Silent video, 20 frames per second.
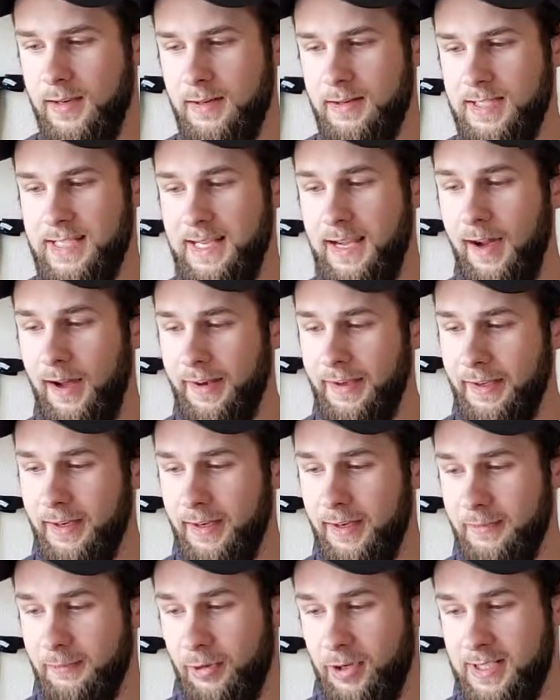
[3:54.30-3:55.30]

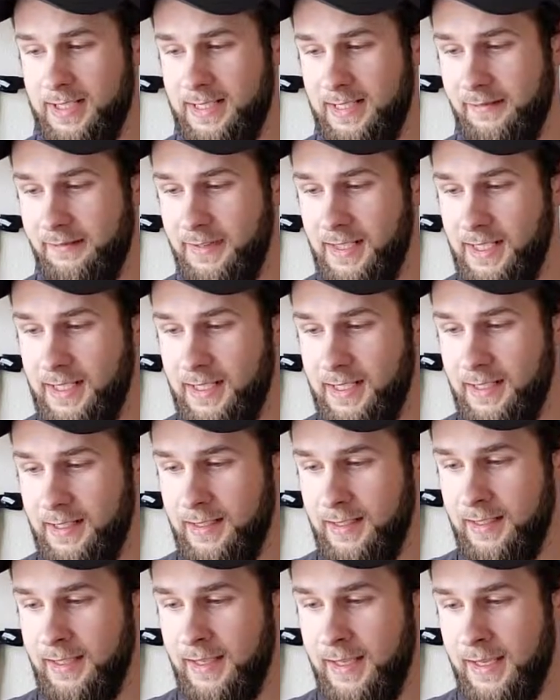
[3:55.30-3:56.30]
Tiana and Prince
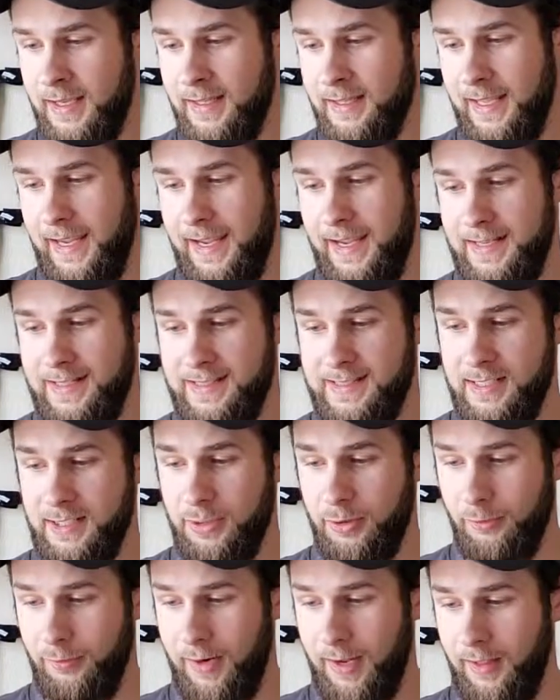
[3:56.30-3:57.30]
Naveen, they had
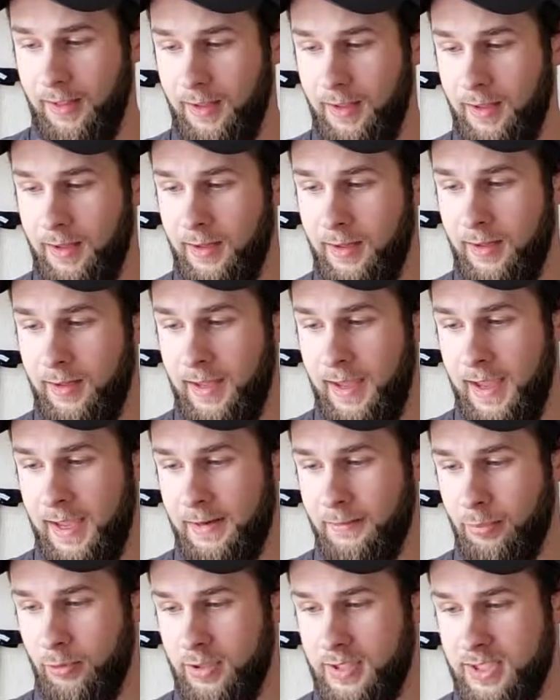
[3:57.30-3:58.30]
Cinderella
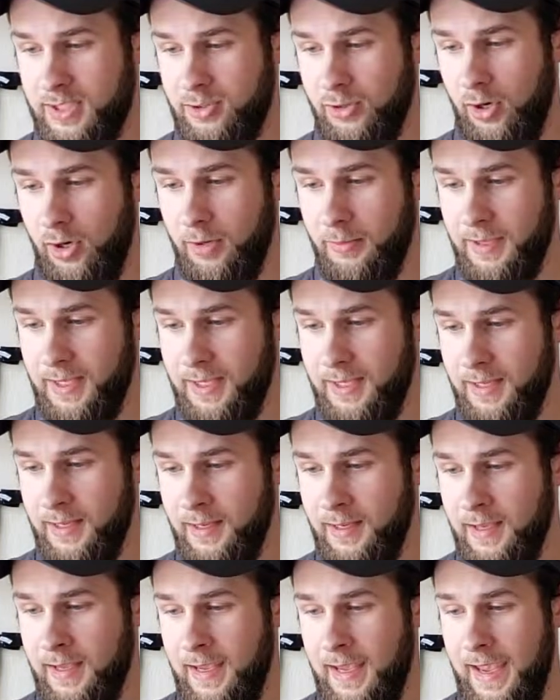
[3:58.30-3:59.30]
and Prince
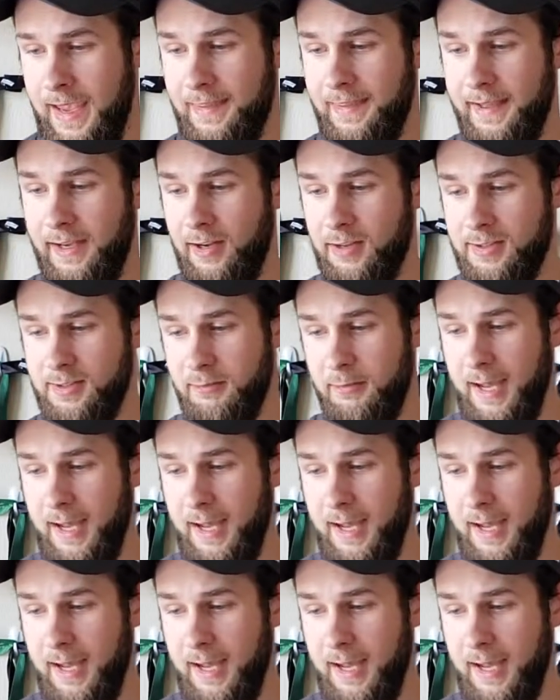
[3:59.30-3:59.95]
Charming, and they also